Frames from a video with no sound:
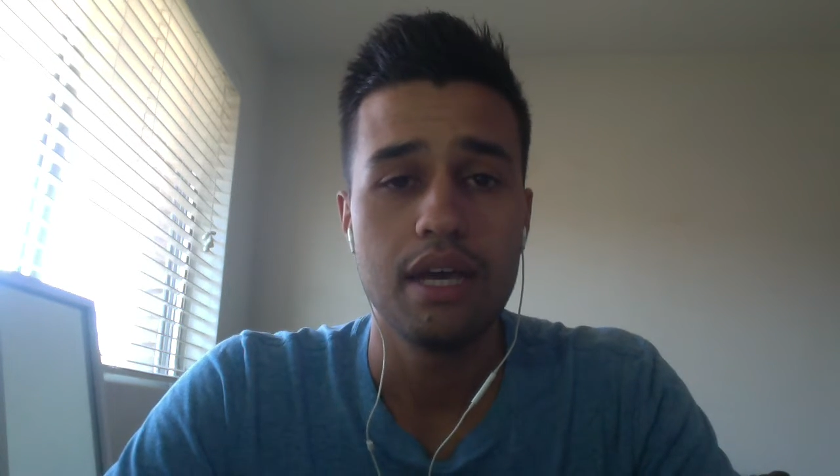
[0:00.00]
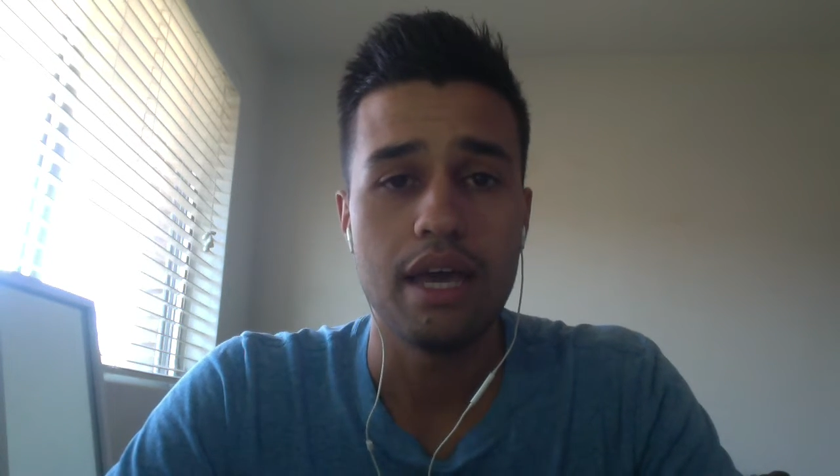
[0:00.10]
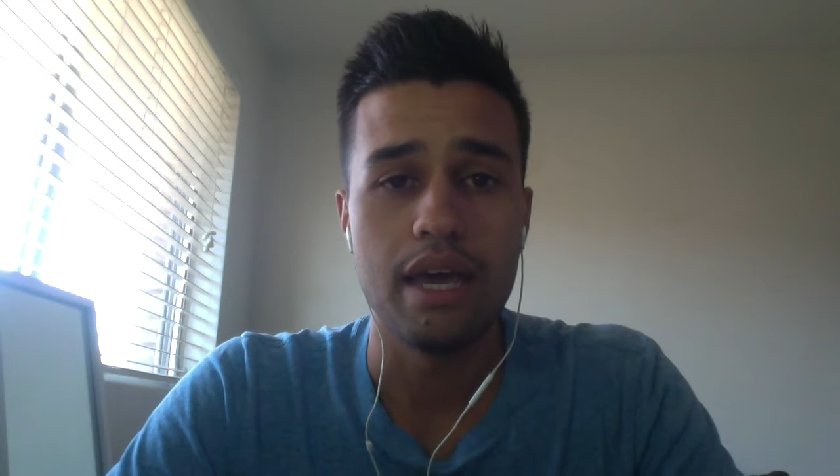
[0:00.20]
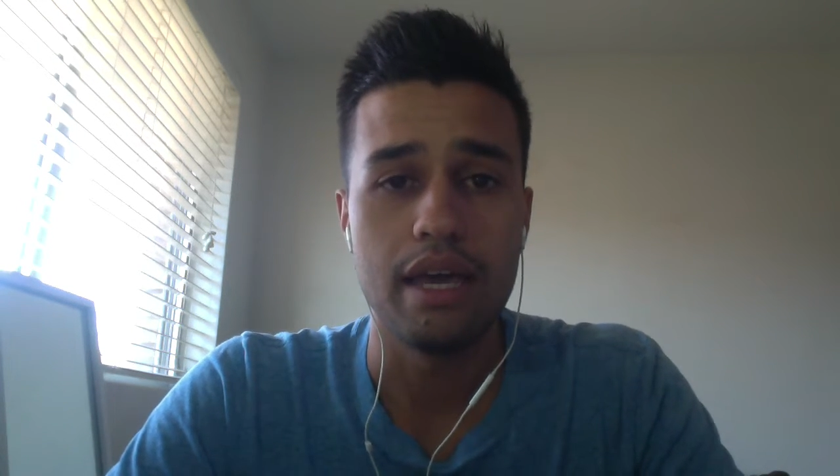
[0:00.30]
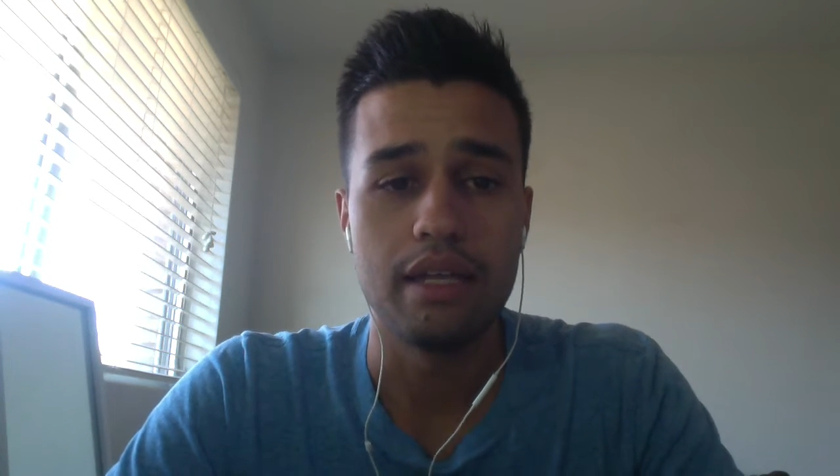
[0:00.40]

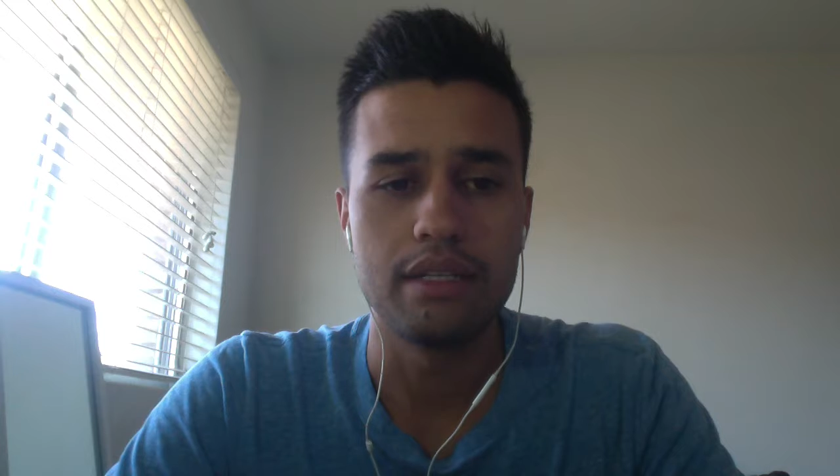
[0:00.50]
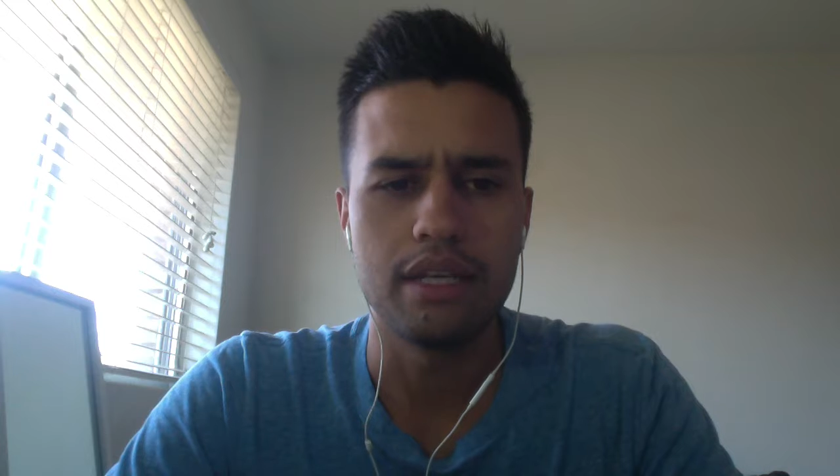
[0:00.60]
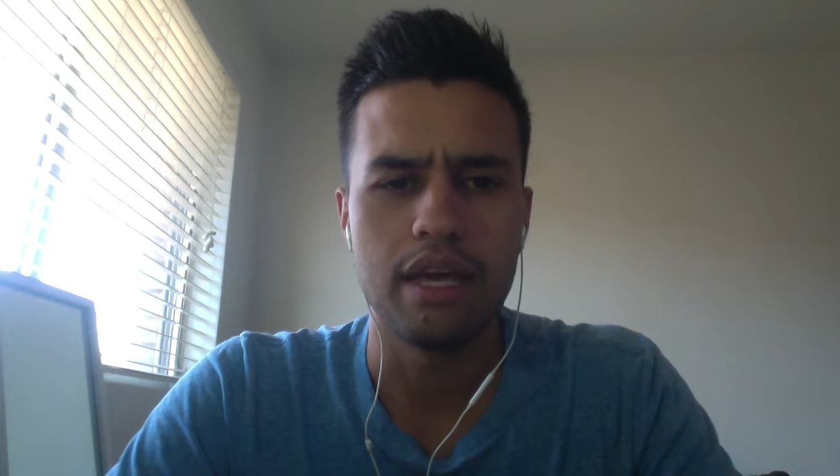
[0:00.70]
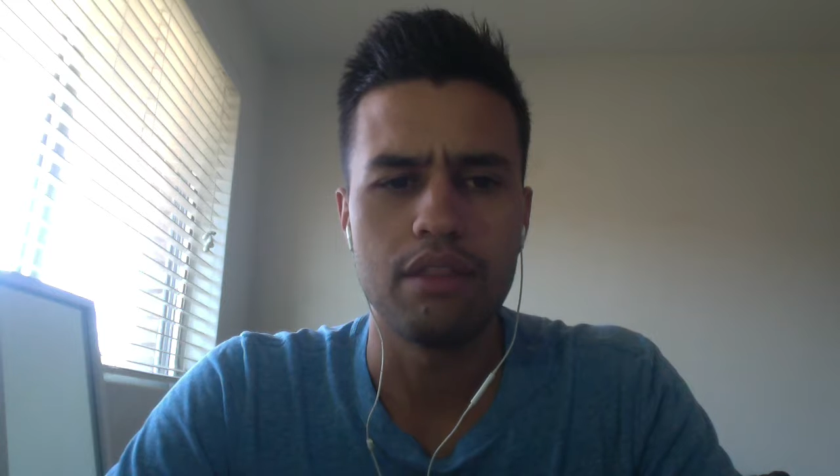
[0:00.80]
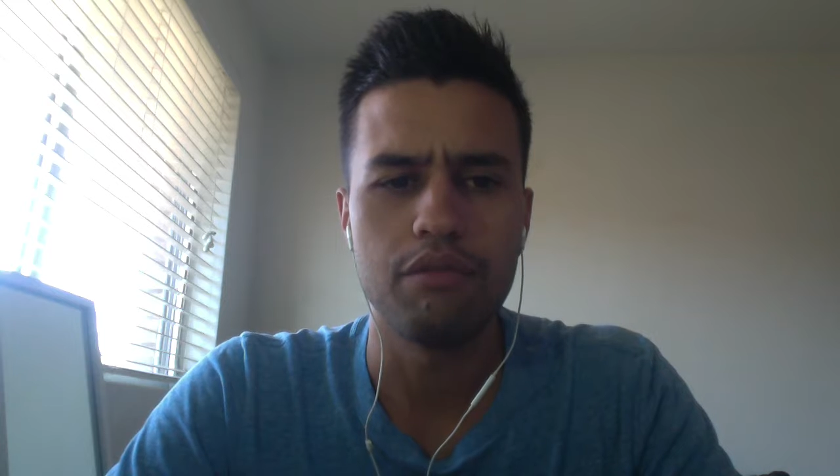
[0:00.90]
And
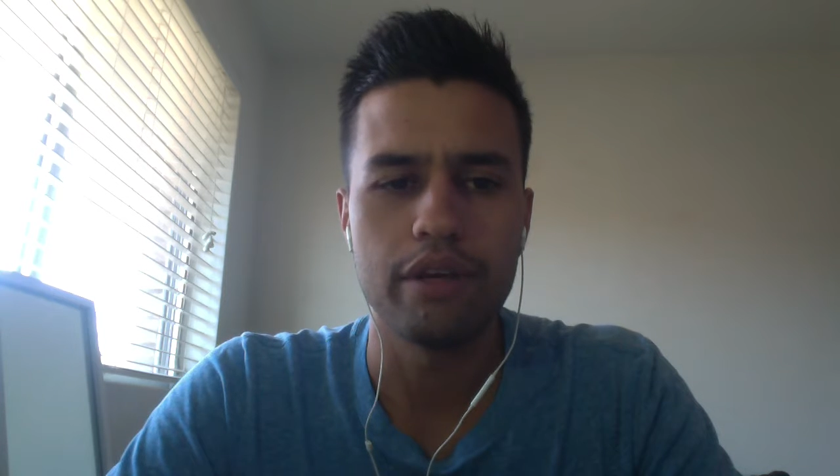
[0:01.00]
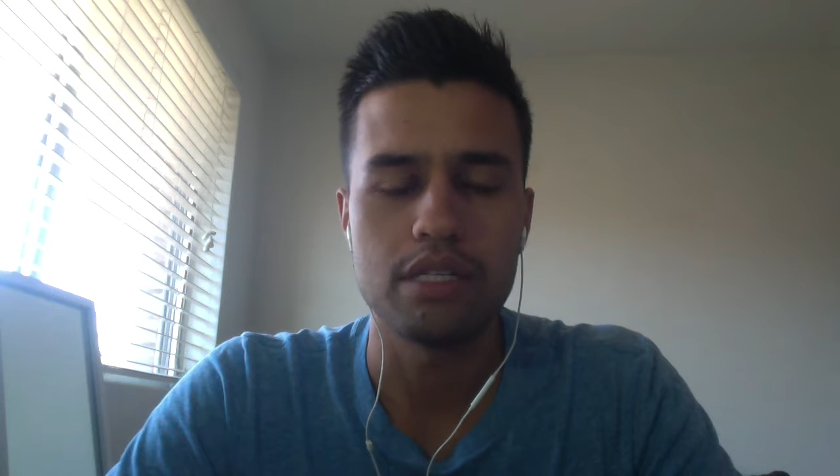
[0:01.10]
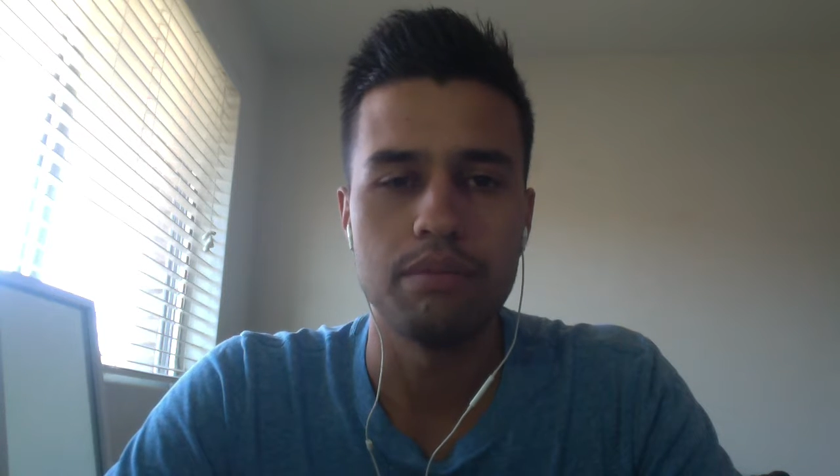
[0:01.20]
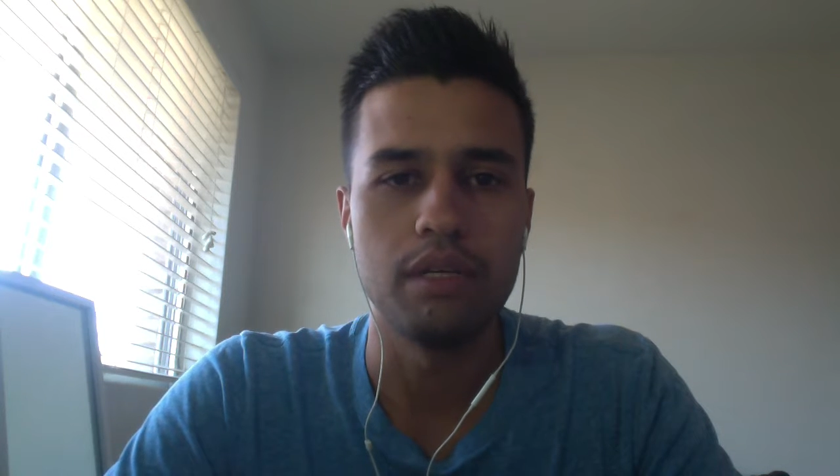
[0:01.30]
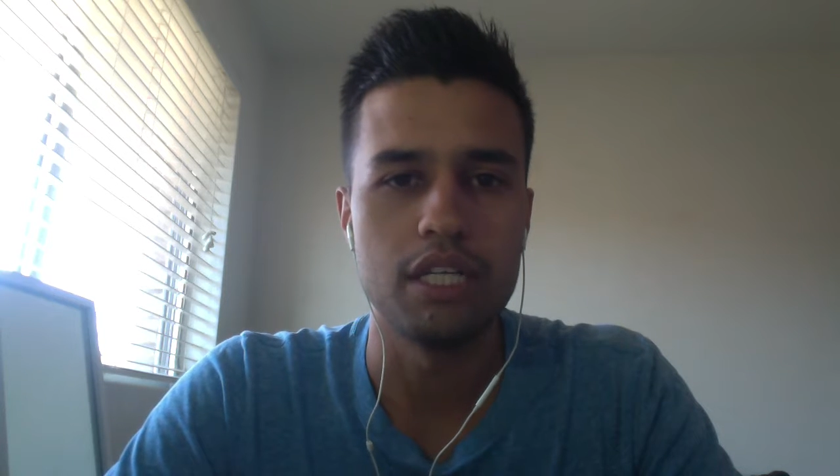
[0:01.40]
yeah, the
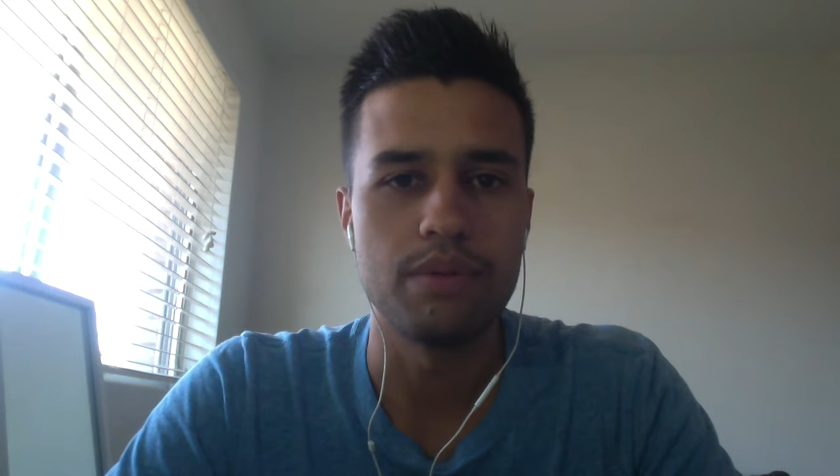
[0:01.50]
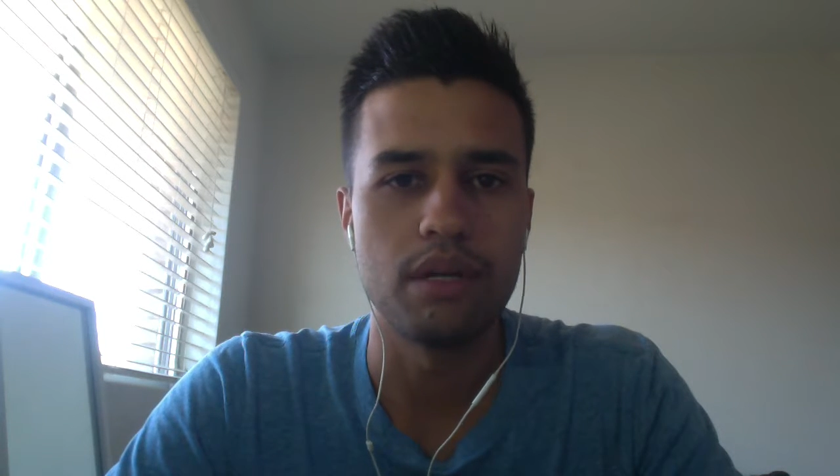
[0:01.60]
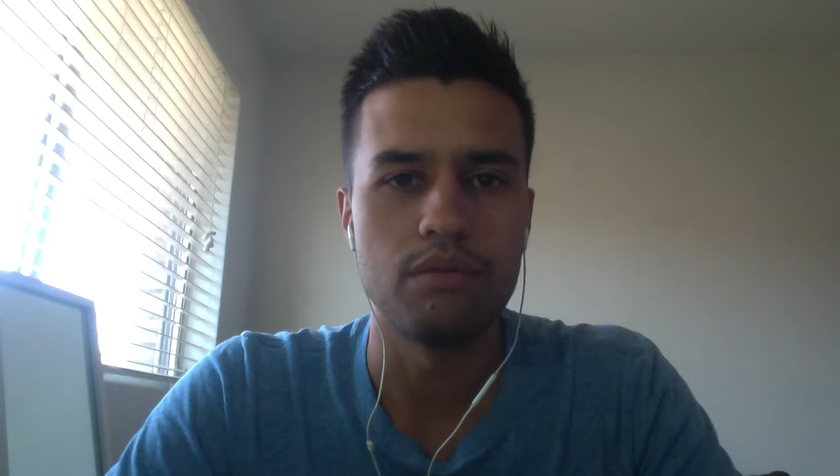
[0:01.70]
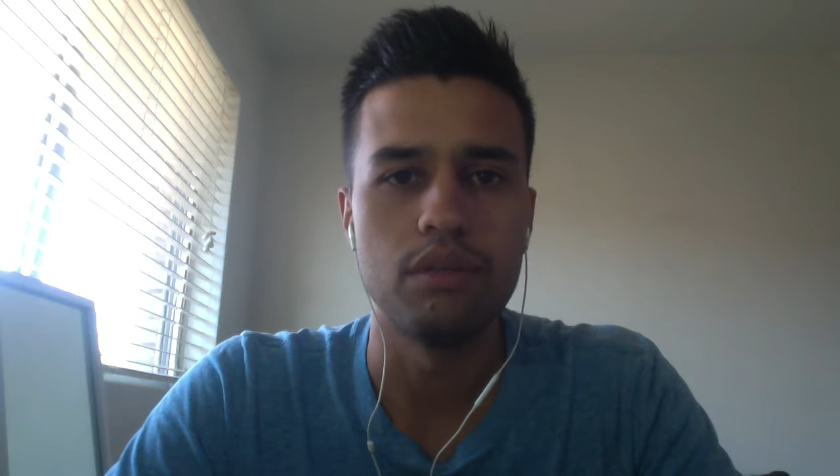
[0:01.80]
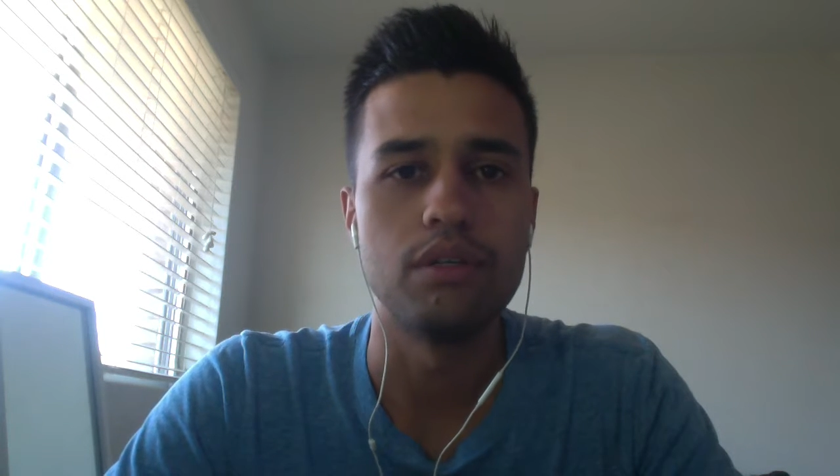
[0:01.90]
flexibility has been
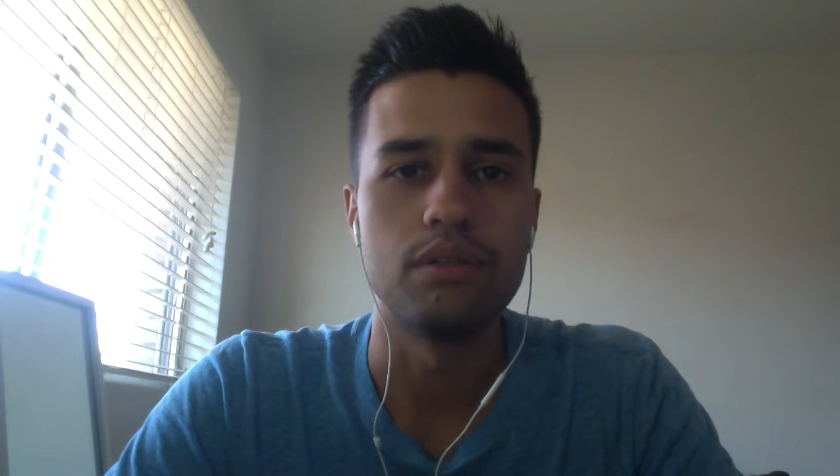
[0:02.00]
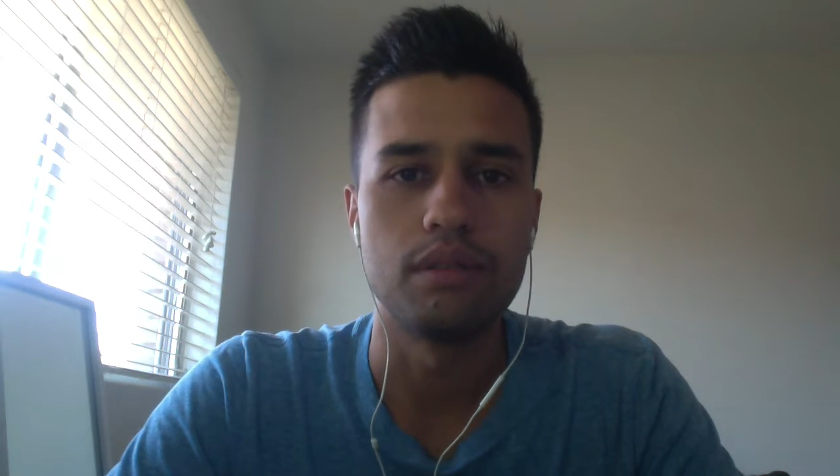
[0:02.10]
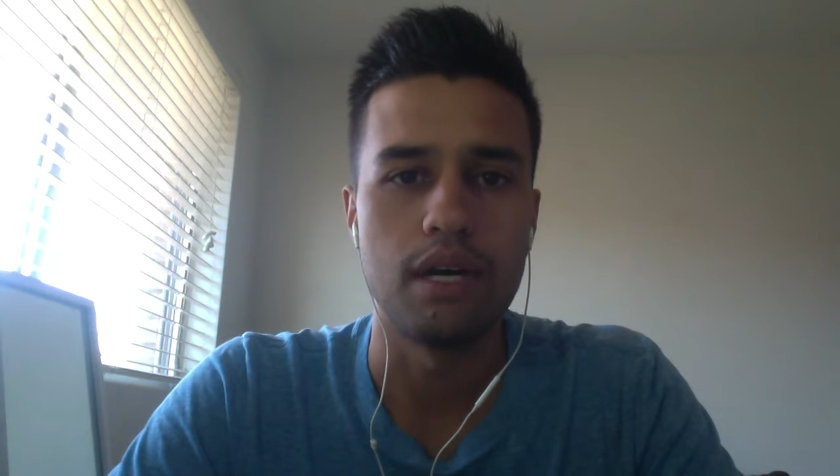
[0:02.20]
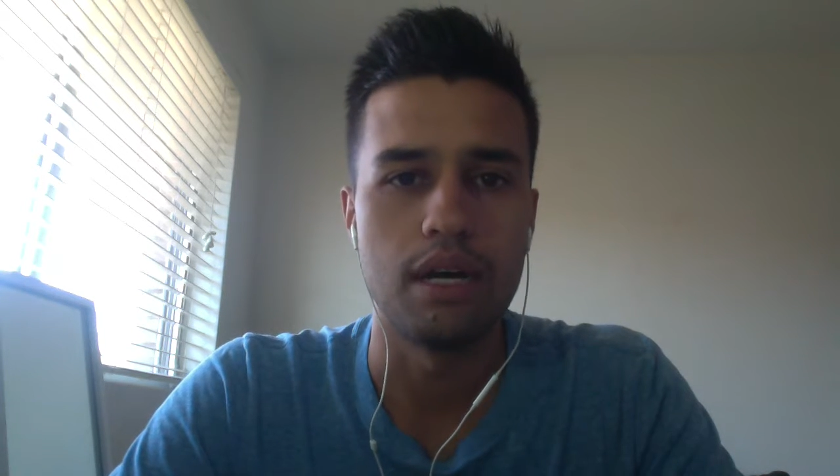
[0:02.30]
unreal.